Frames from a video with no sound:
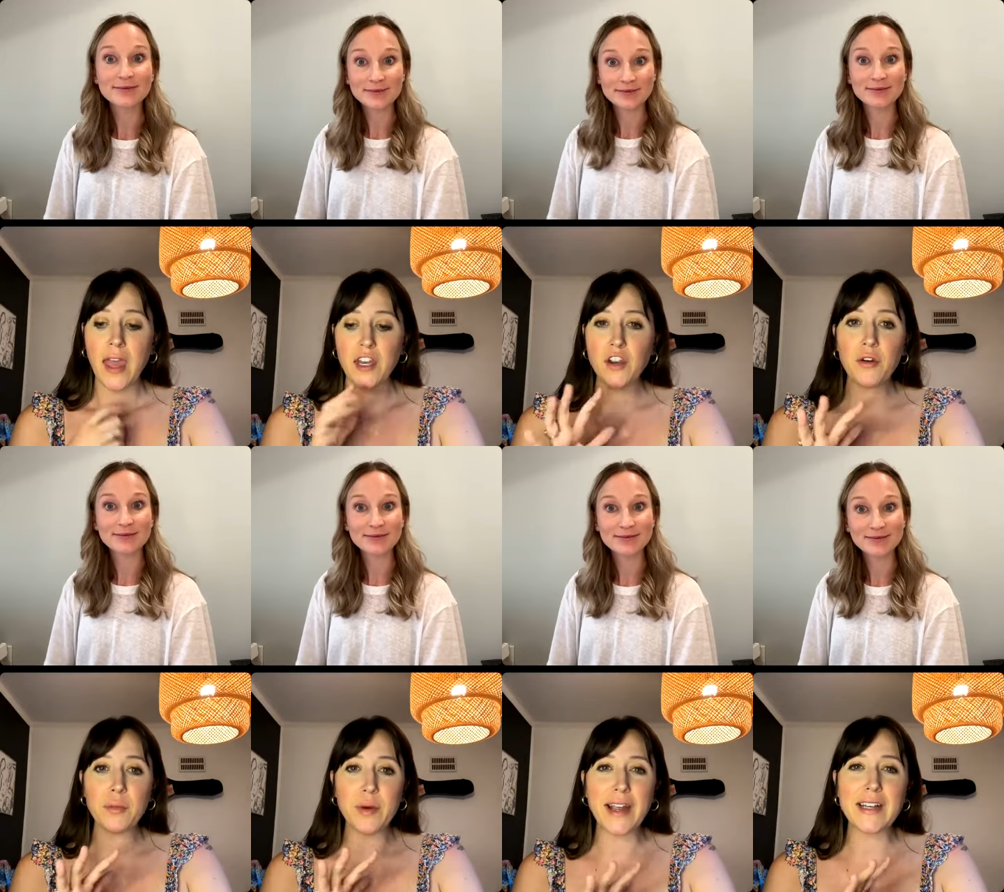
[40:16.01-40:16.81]
Speaker 1: And, you know,
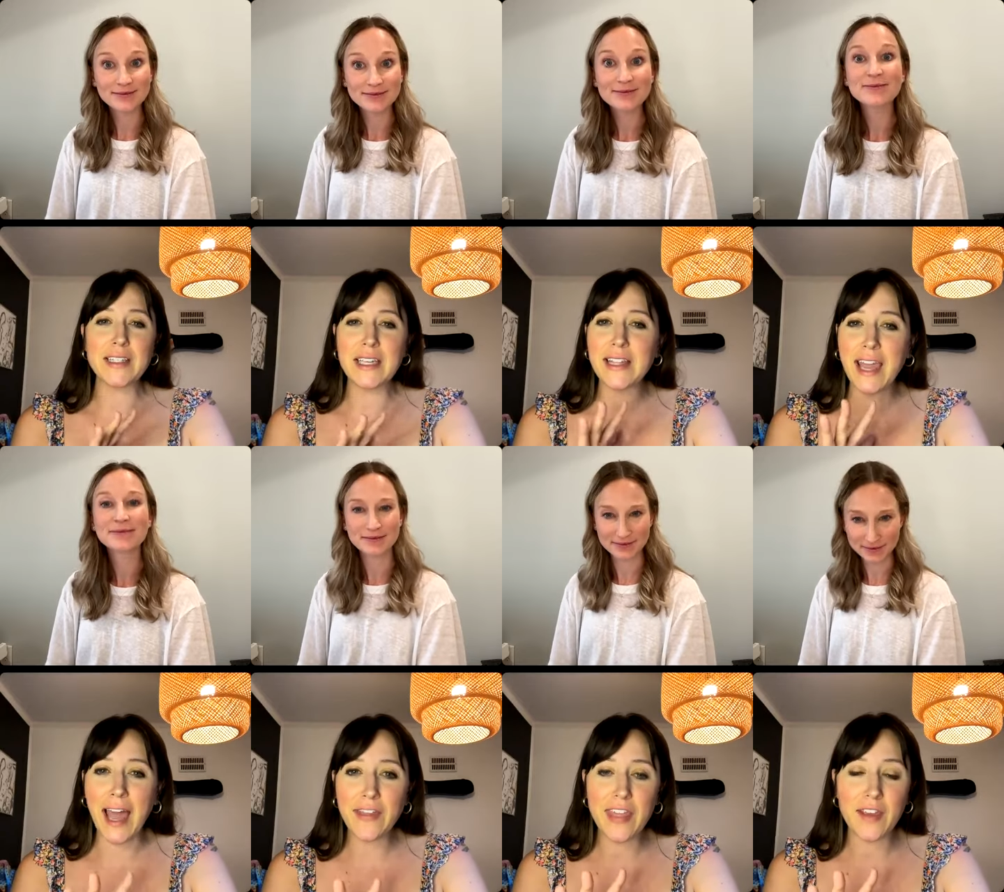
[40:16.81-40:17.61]
in pregnancy, like
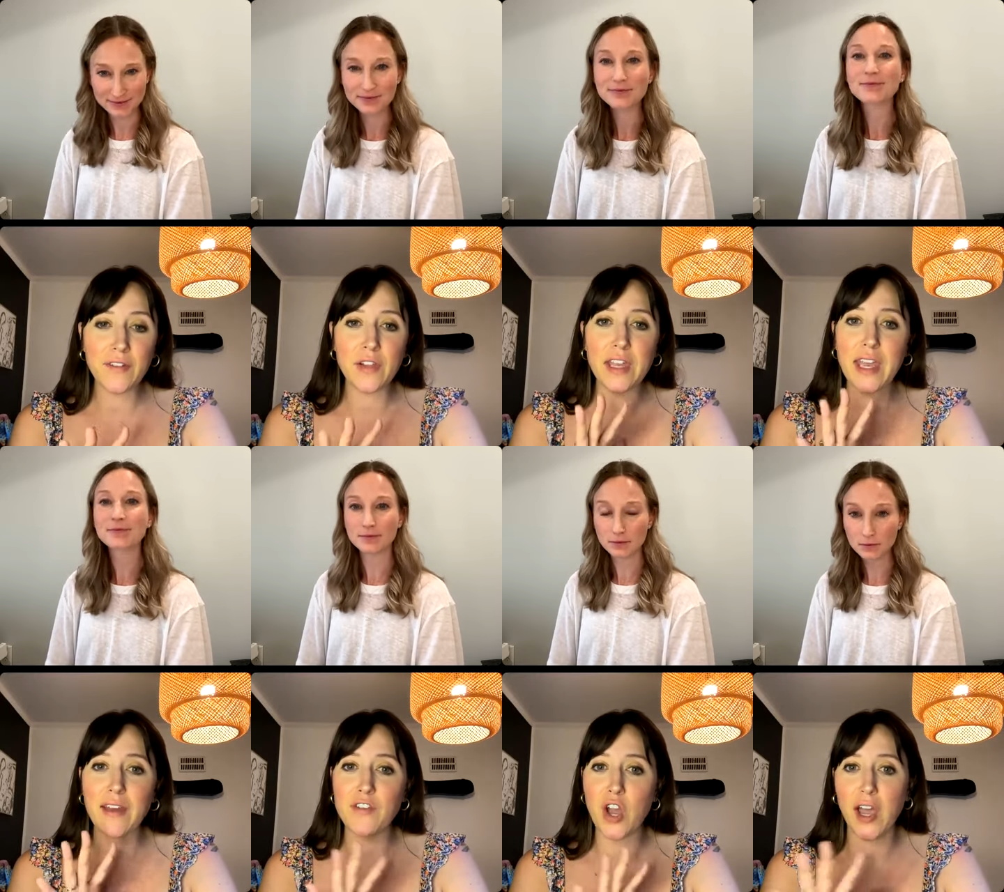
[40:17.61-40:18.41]
I thankfully
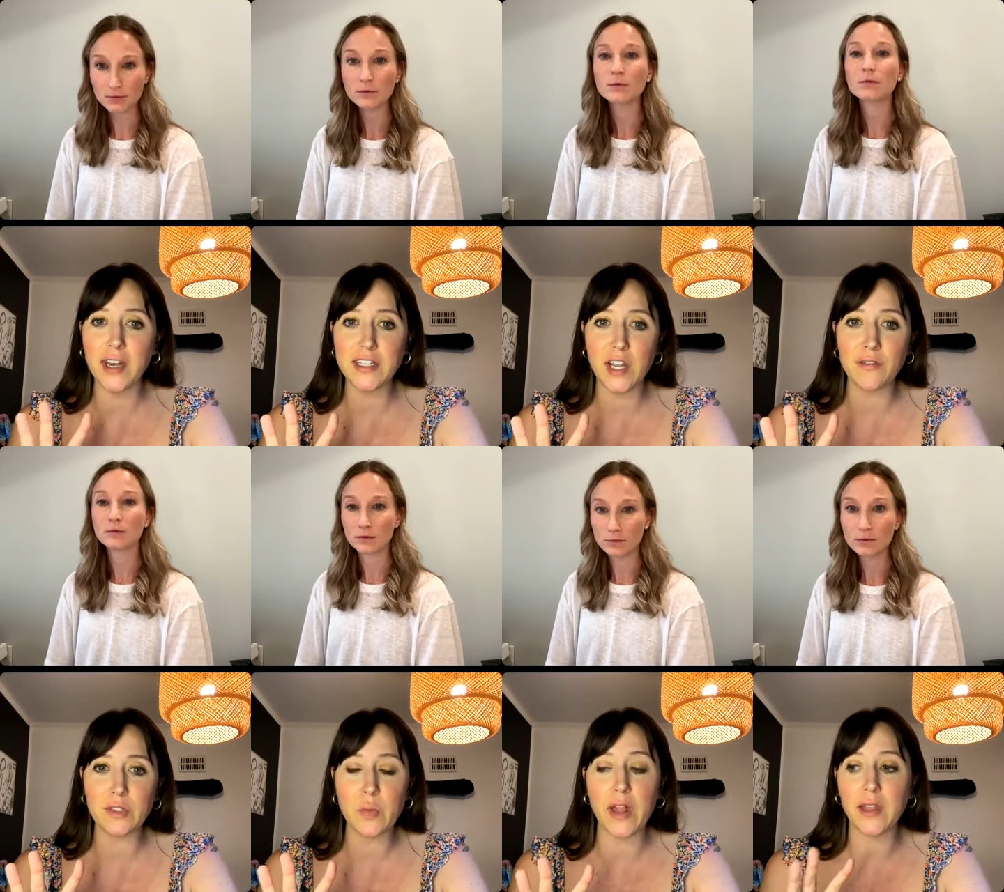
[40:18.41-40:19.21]
have not had a ton of
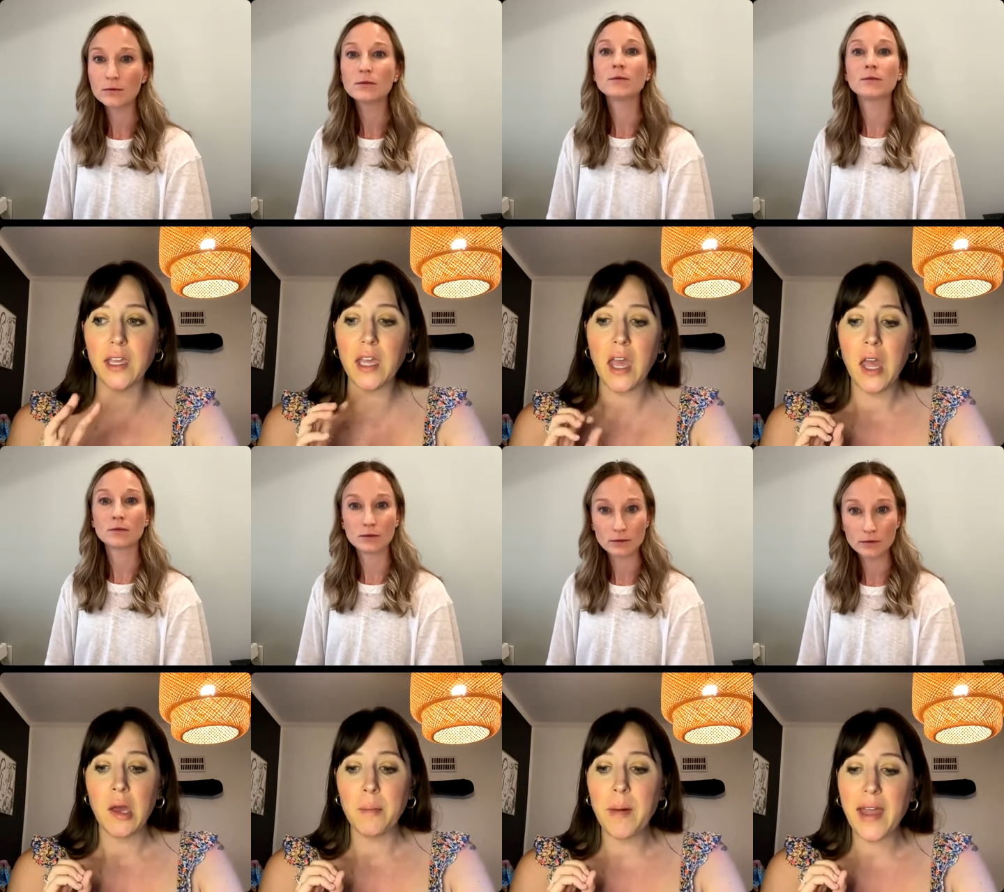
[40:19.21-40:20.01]
swelling,
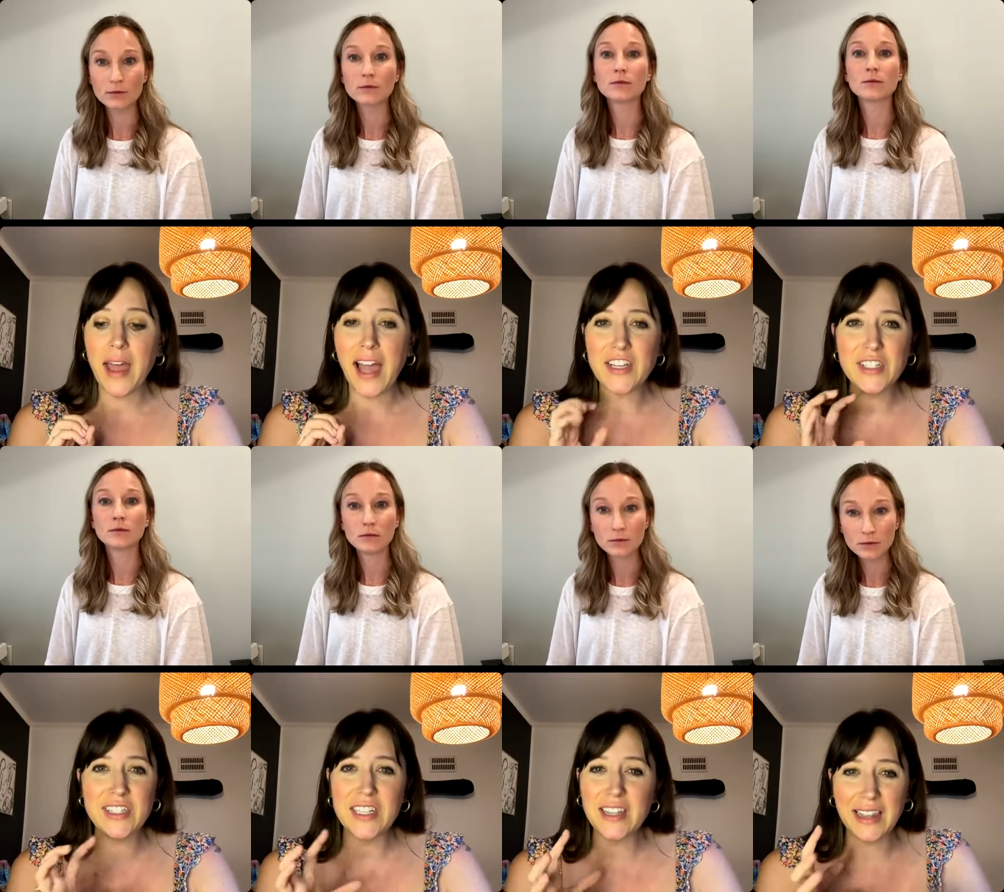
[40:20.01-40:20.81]
but I just
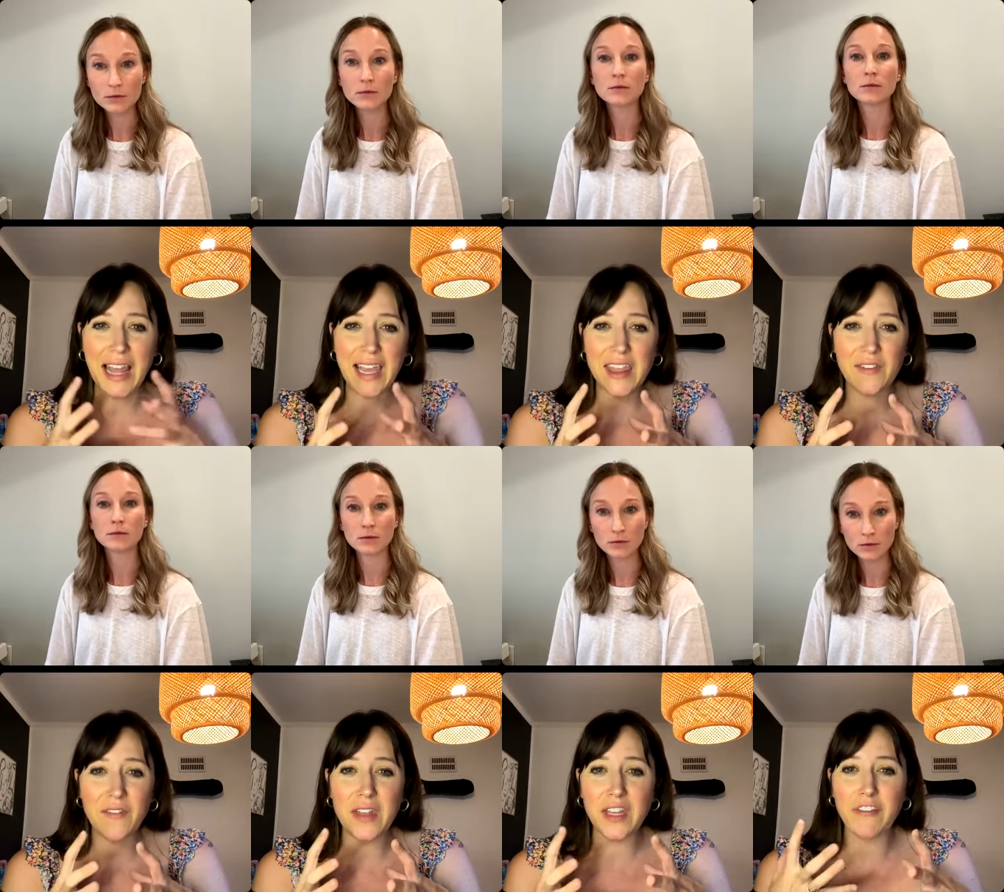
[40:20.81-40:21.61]
didn't like the
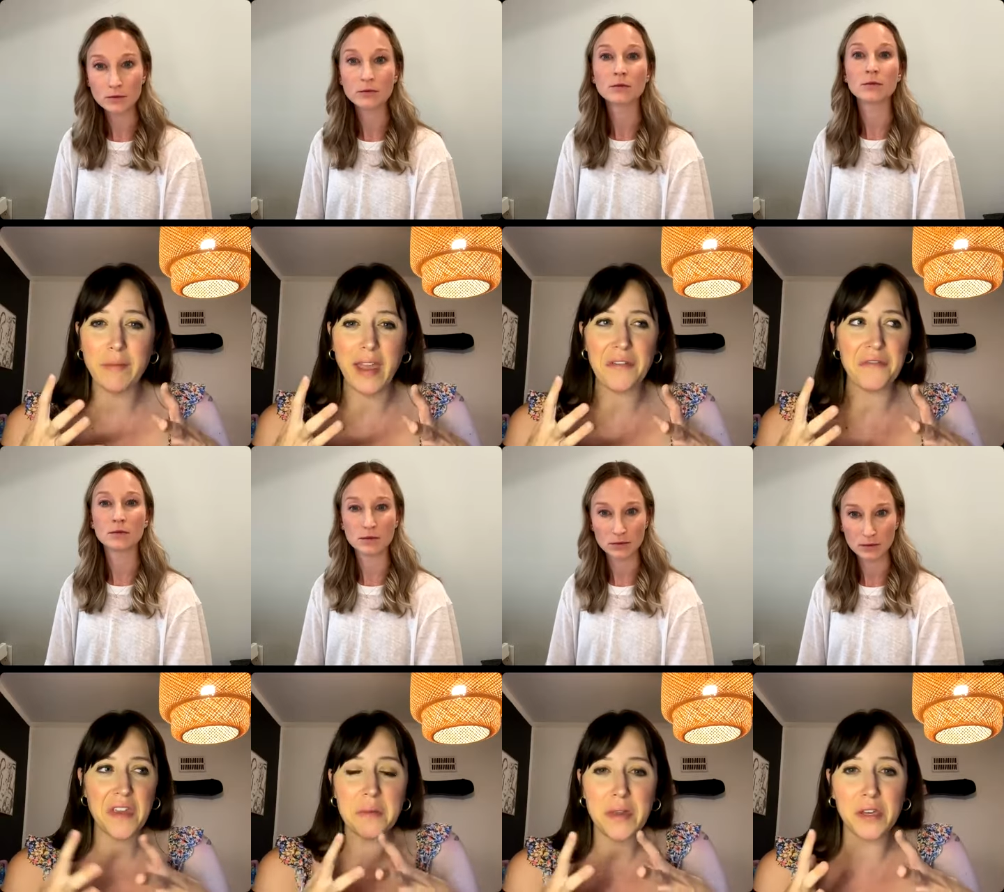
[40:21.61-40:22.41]
feeling of my
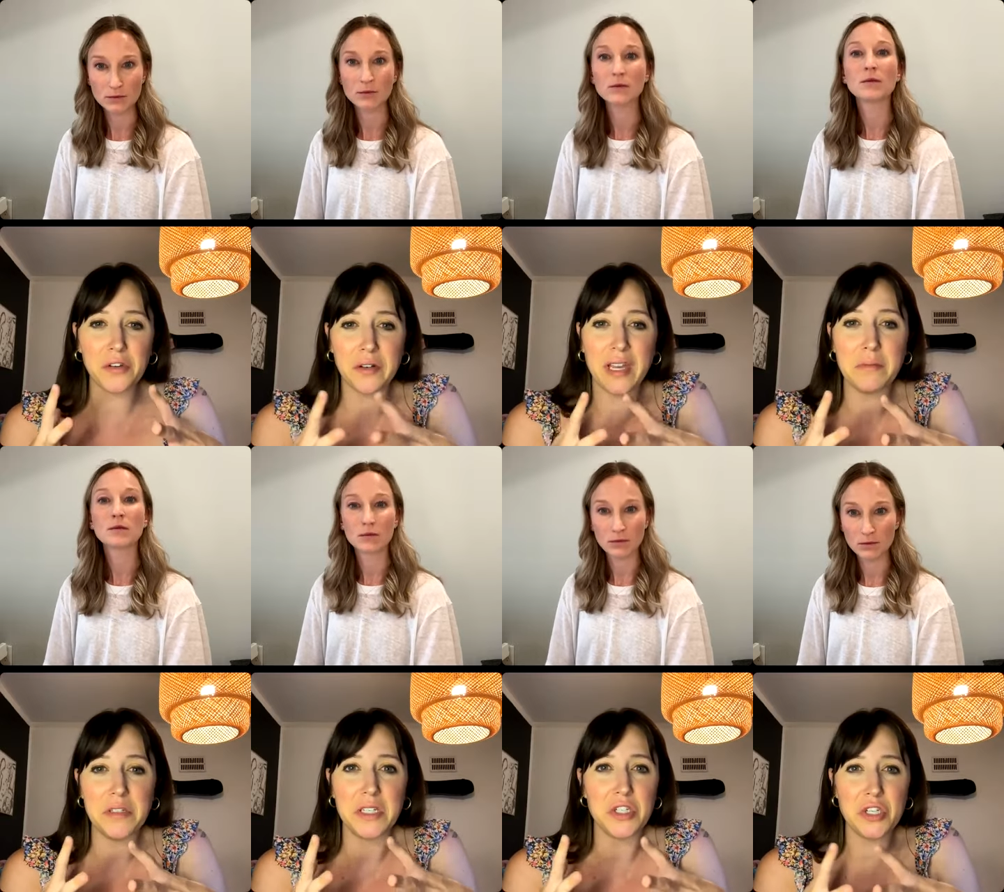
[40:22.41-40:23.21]
feet being
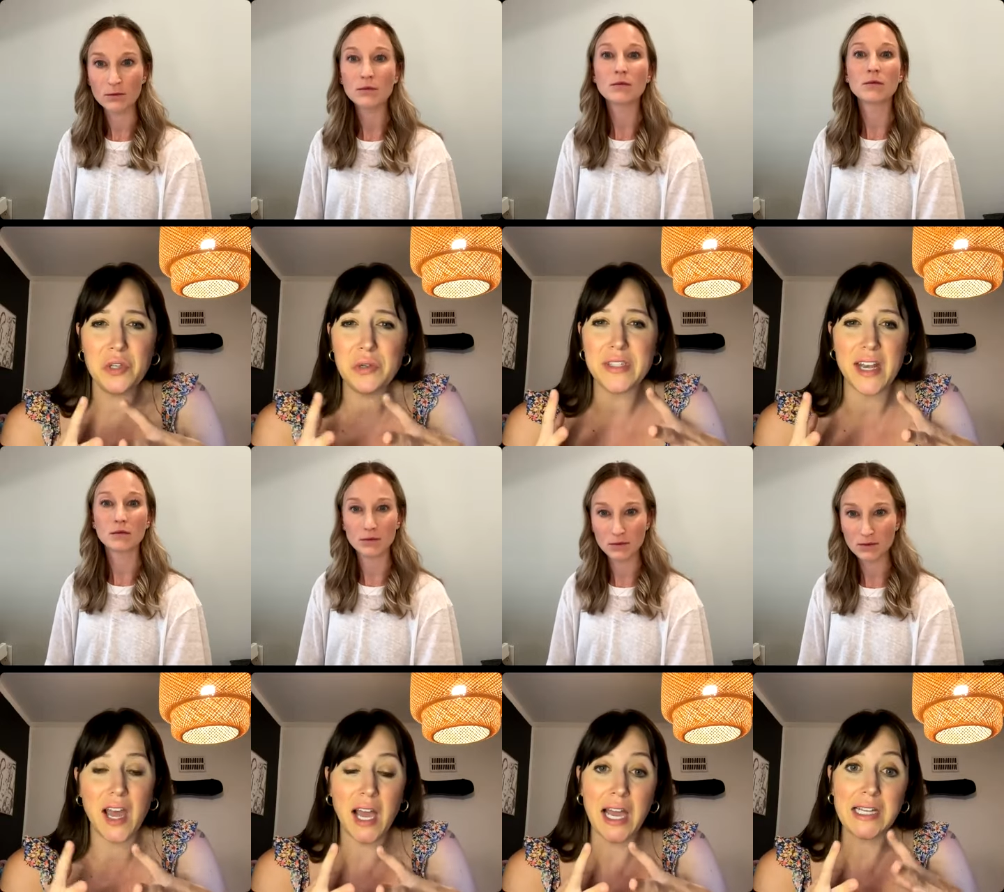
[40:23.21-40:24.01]
cramped in shoes and
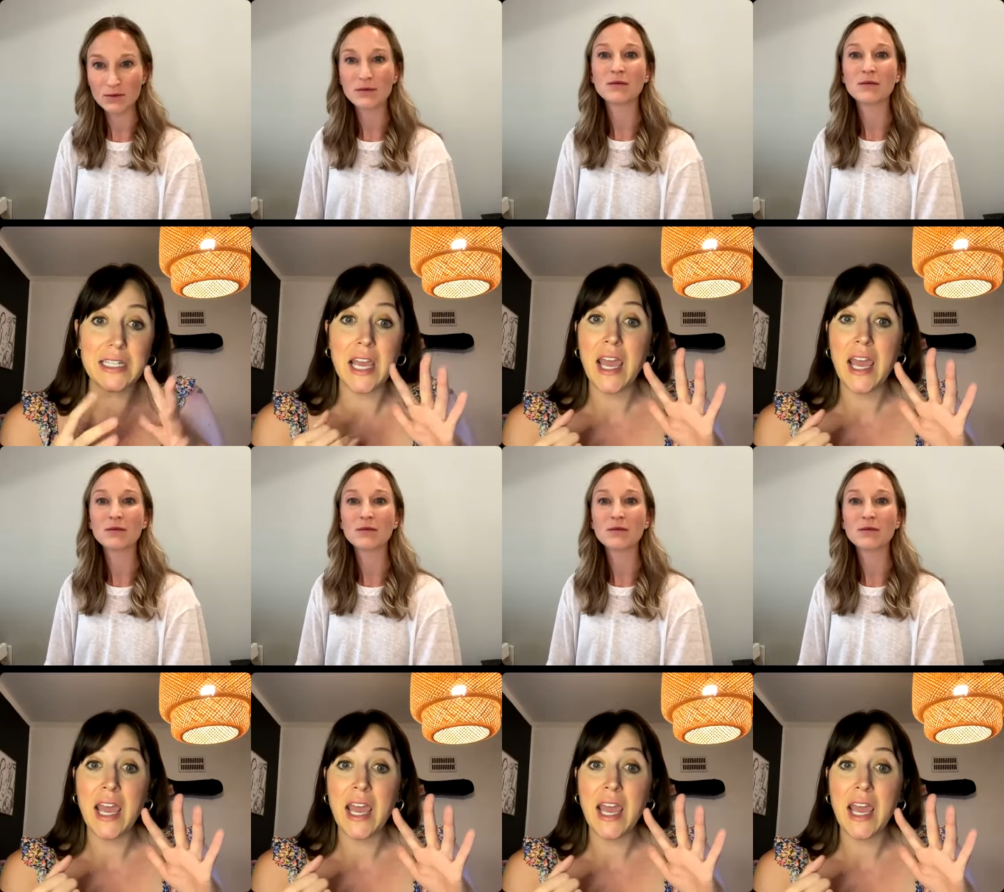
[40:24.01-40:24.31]
hot.